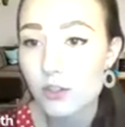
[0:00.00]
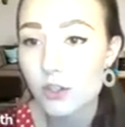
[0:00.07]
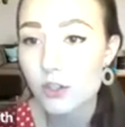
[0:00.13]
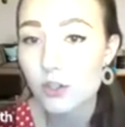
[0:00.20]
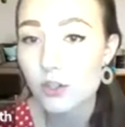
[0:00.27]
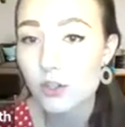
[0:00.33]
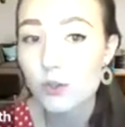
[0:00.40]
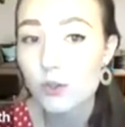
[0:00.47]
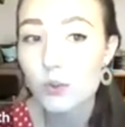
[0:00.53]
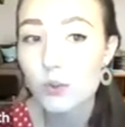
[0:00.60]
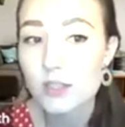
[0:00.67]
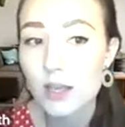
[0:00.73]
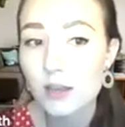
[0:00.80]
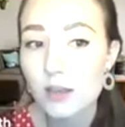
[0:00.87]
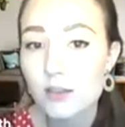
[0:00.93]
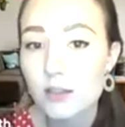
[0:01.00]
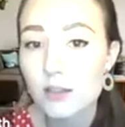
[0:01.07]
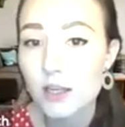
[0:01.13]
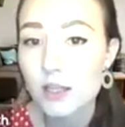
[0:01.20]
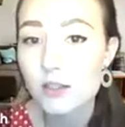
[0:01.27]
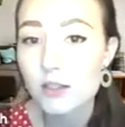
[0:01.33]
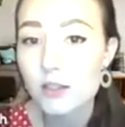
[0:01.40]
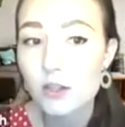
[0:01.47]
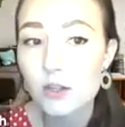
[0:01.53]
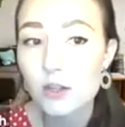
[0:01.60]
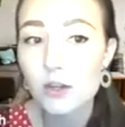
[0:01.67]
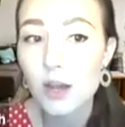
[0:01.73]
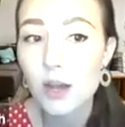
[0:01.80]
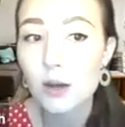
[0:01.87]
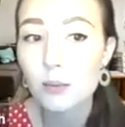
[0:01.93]
to Celsea to
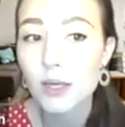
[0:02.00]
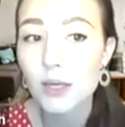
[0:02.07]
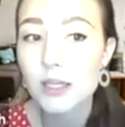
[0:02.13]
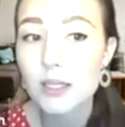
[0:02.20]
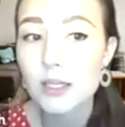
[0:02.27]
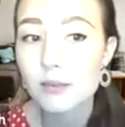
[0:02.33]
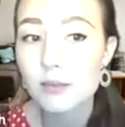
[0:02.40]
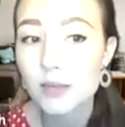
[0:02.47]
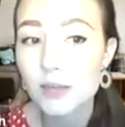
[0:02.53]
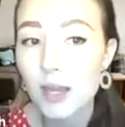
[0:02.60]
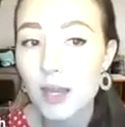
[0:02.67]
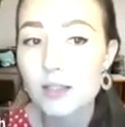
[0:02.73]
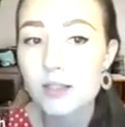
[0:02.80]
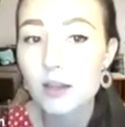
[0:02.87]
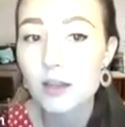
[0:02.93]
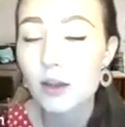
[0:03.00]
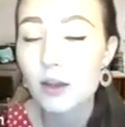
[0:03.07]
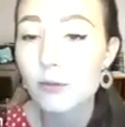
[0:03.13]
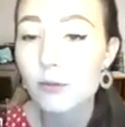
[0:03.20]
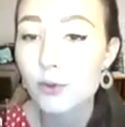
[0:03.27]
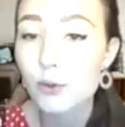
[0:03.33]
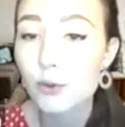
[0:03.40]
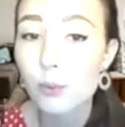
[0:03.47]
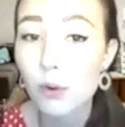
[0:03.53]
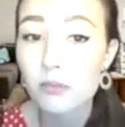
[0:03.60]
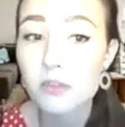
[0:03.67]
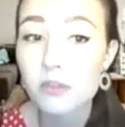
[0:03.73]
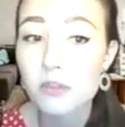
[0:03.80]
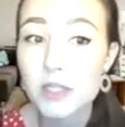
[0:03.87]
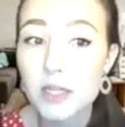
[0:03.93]
help alleviate fuel
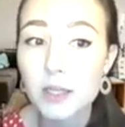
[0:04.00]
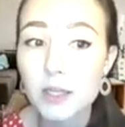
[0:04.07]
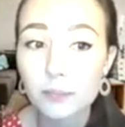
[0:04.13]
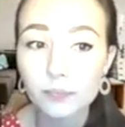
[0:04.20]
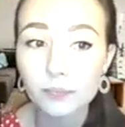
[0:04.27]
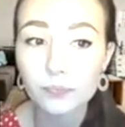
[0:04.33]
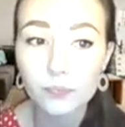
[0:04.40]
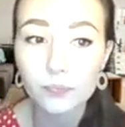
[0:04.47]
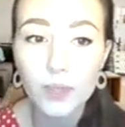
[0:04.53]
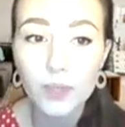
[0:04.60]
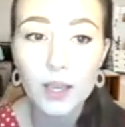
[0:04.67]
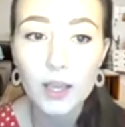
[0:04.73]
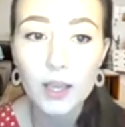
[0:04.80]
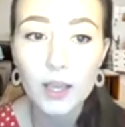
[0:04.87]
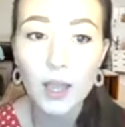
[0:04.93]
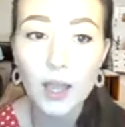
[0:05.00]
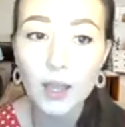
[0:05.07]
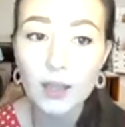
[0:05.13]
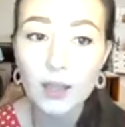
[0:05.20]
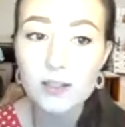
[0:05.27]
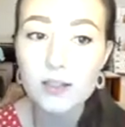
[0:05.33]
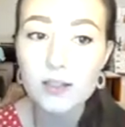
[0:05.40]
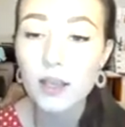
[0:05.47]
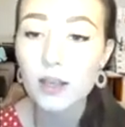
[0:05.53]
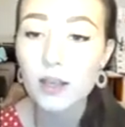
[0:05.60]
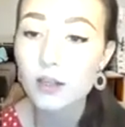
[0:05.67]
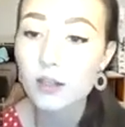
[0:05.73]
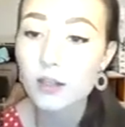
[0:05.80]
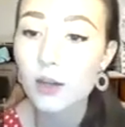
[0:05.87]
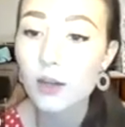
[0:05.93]
poverty. and they're
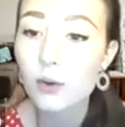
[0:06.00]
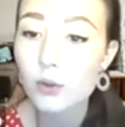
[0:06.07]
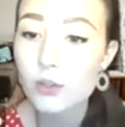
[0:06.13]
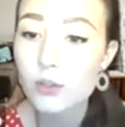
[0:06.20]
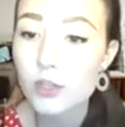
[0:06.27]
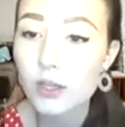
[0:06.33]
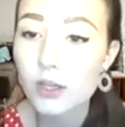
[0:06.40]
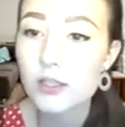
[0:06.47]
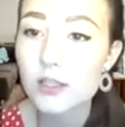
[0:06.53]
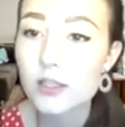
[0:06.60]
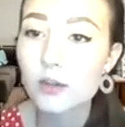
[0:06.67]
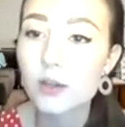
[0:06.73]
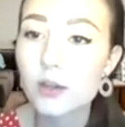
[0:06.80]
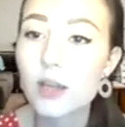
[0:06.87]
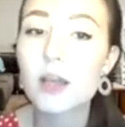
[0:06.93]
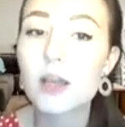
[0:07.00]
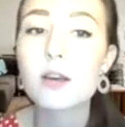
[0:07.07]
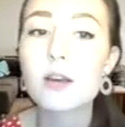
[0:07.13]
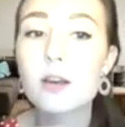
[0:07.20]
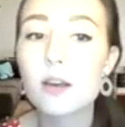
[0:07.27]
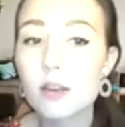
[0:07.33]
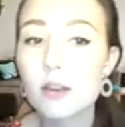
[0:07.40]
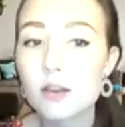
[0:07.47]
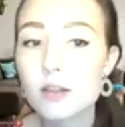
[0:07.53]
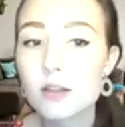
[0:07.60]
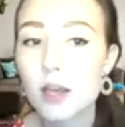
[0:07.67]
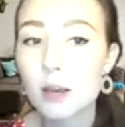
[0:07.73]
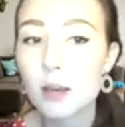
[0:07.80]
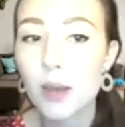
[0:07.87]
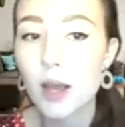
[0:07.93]
also going to donate another
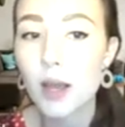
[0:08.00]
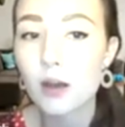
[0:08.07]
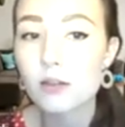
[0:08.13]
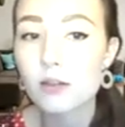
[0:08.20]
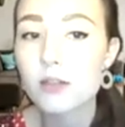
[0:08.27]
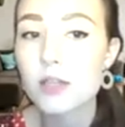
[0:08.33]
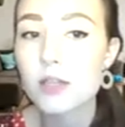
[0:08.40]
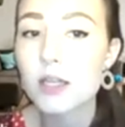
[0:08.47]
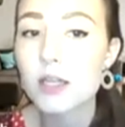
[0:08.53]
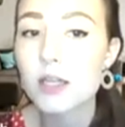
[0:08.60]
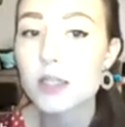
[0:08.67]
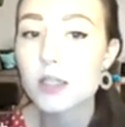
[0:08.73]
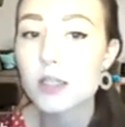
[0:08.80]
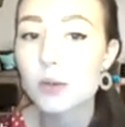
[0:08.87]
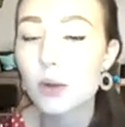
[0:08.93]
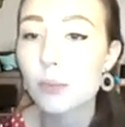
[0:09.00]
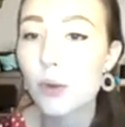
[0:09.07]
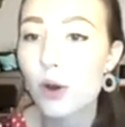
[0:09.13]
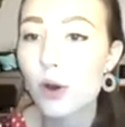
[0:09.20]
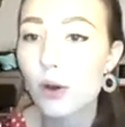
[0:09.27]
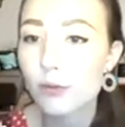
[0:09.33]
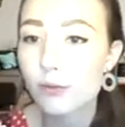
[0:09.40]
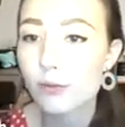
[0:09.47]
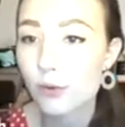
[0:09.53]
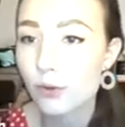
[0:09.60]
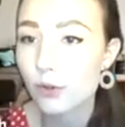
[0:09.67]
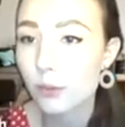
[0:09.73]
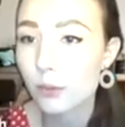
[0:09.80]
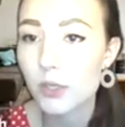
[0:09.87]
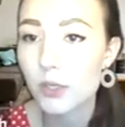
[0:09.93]
£10 into a pot for
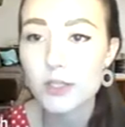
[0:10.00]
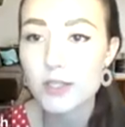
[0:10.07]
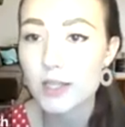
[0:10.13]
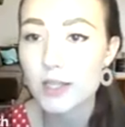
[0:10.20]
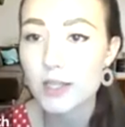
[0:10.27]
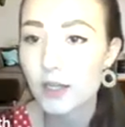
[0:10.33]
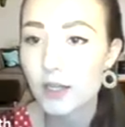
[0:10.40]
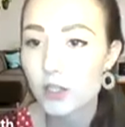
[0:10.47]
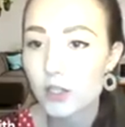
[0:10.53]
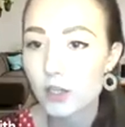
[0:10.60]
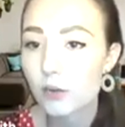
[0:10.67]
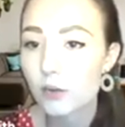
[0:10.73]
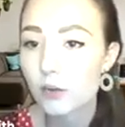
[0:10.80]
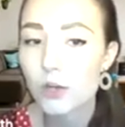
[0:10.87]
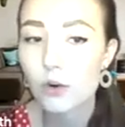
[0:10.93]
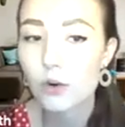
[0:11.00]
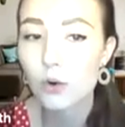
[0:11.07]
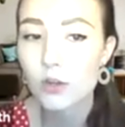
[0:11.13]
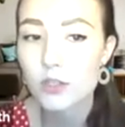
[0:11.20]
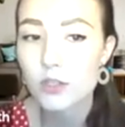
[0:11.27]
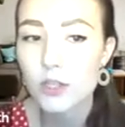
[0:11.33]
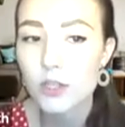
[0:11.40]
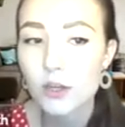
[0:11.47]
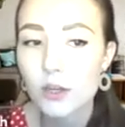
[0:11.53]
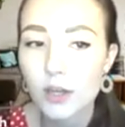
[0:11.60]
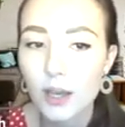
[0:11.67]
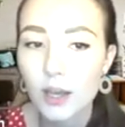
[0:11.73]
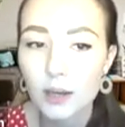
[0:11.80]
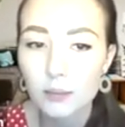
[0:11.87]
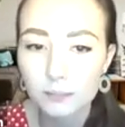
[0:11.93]
community energy groups across the
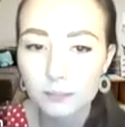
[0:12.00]
UK.